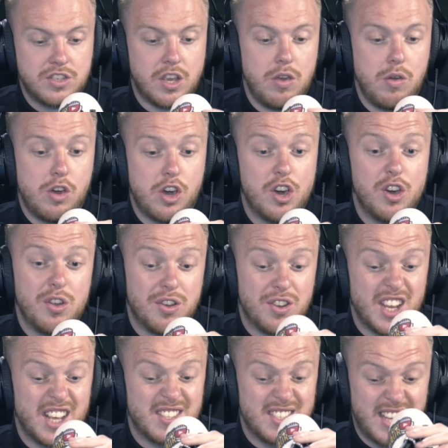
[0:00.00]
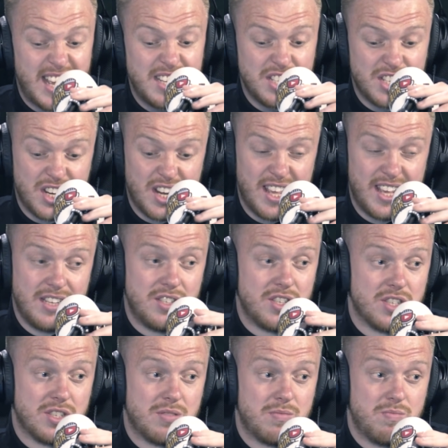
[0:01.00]
So you could essentially
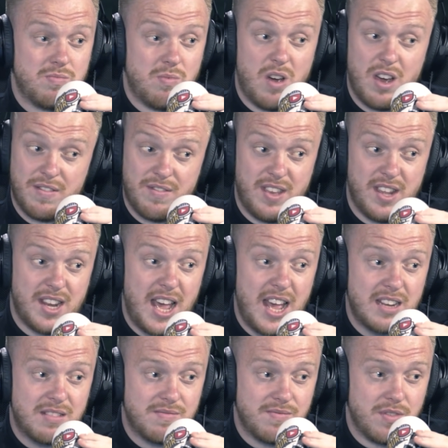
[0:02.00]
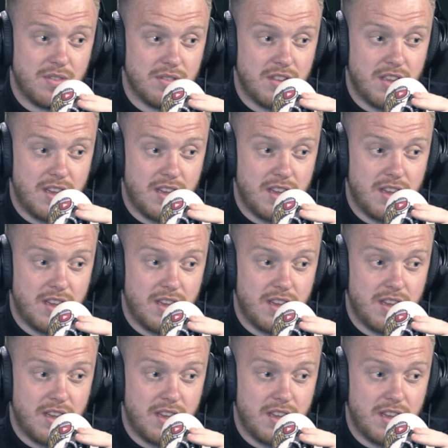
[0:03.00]
just work for your dad full time.